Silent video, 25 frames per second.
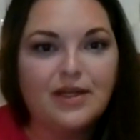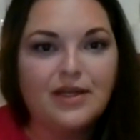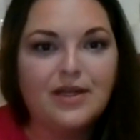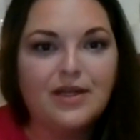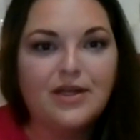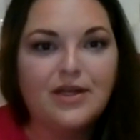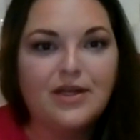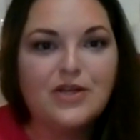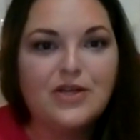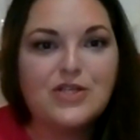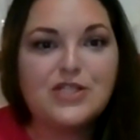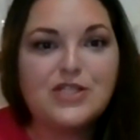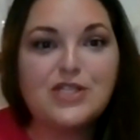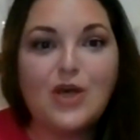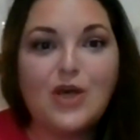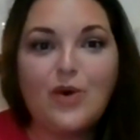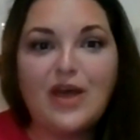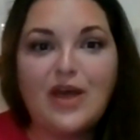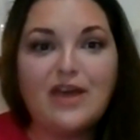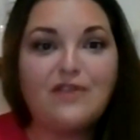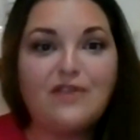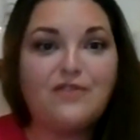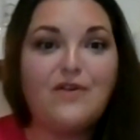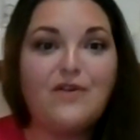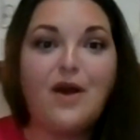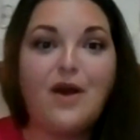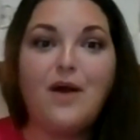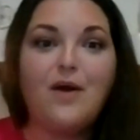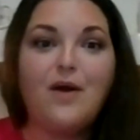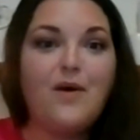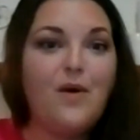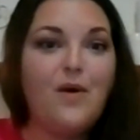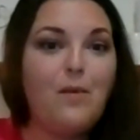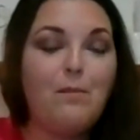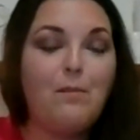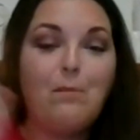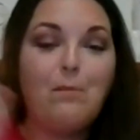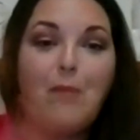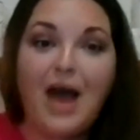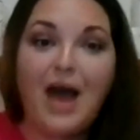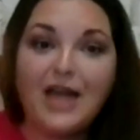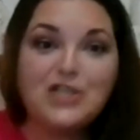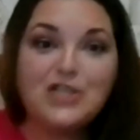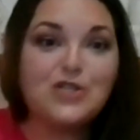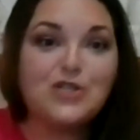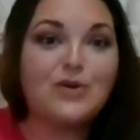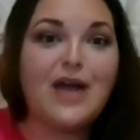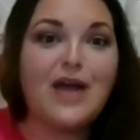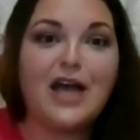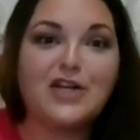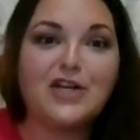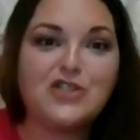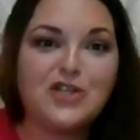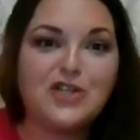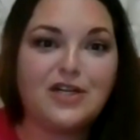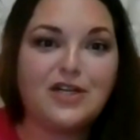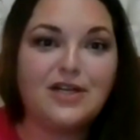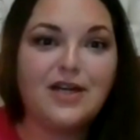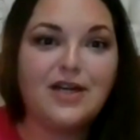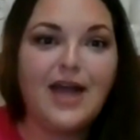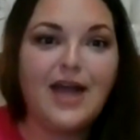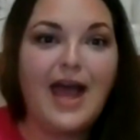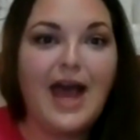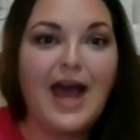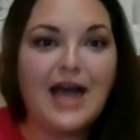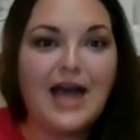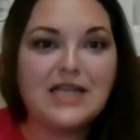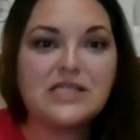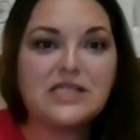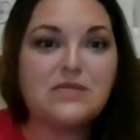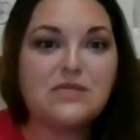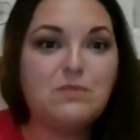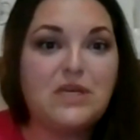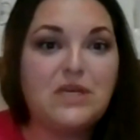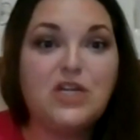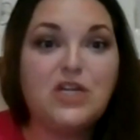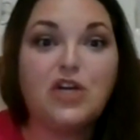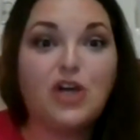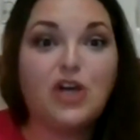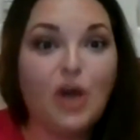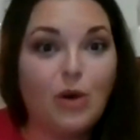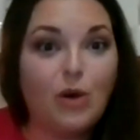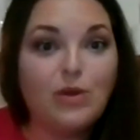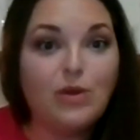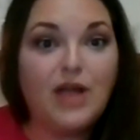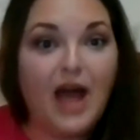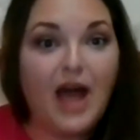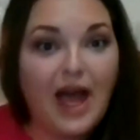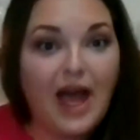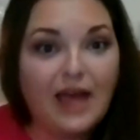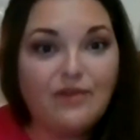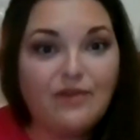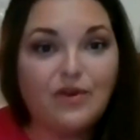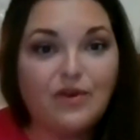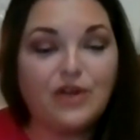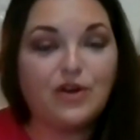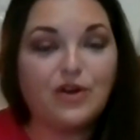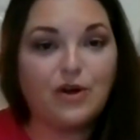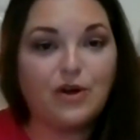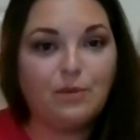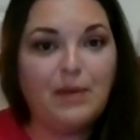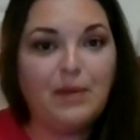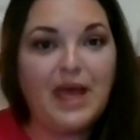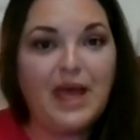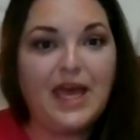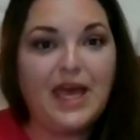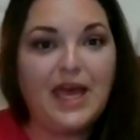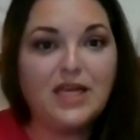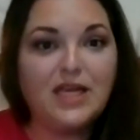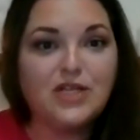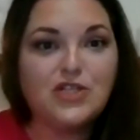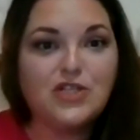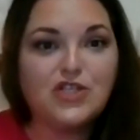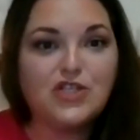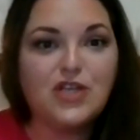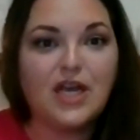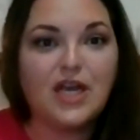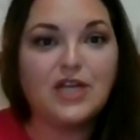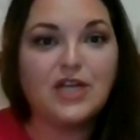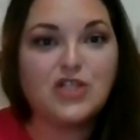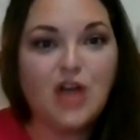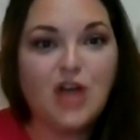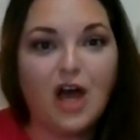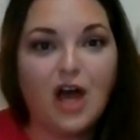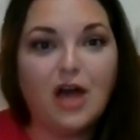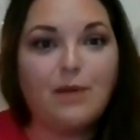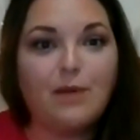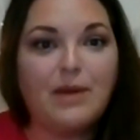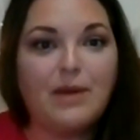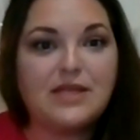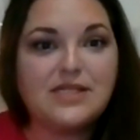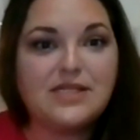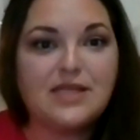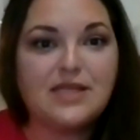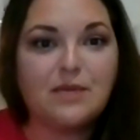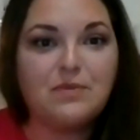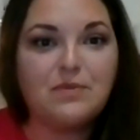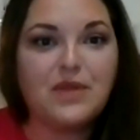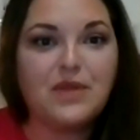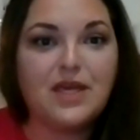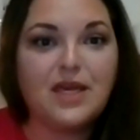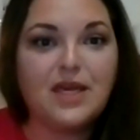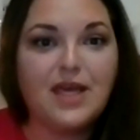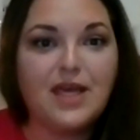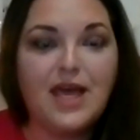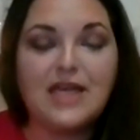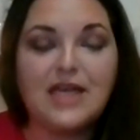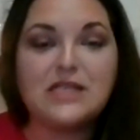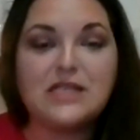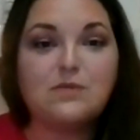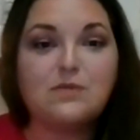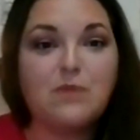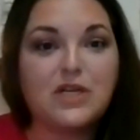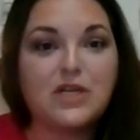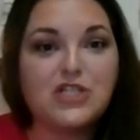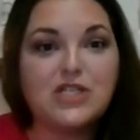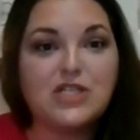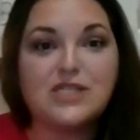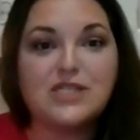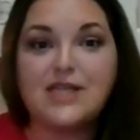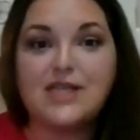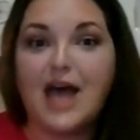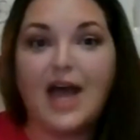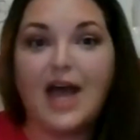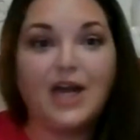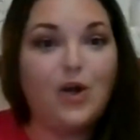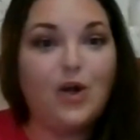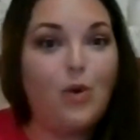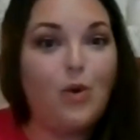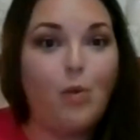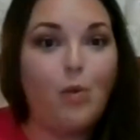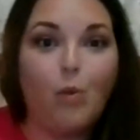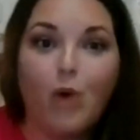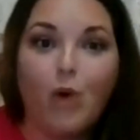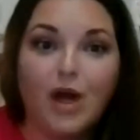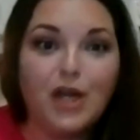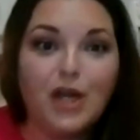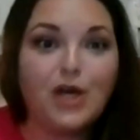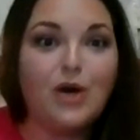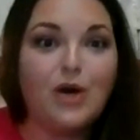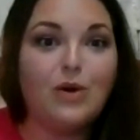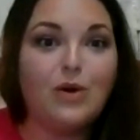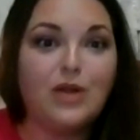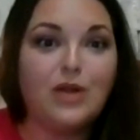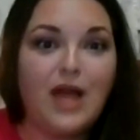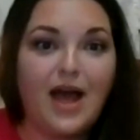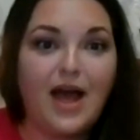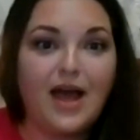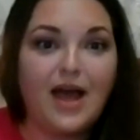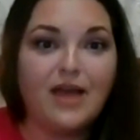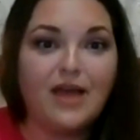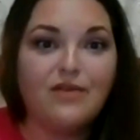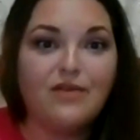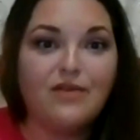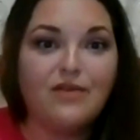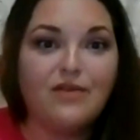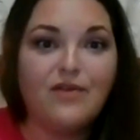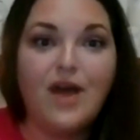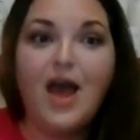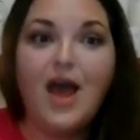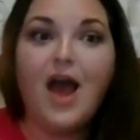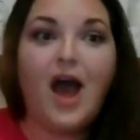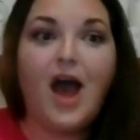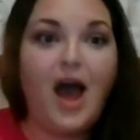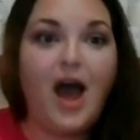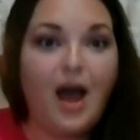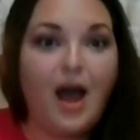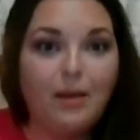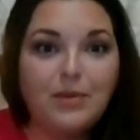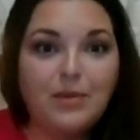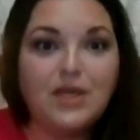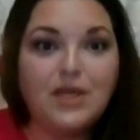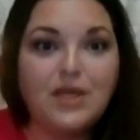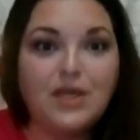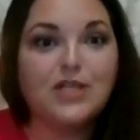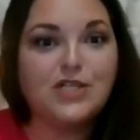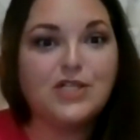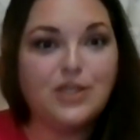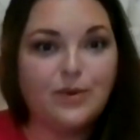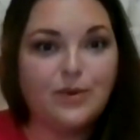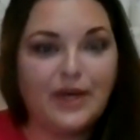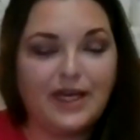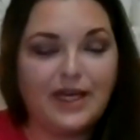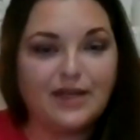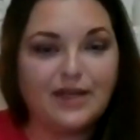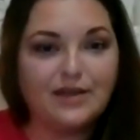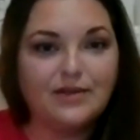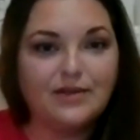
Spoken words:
So if my director asks me to go live on her page and talk about something, as much as I don't want to go live, I'm going to do it.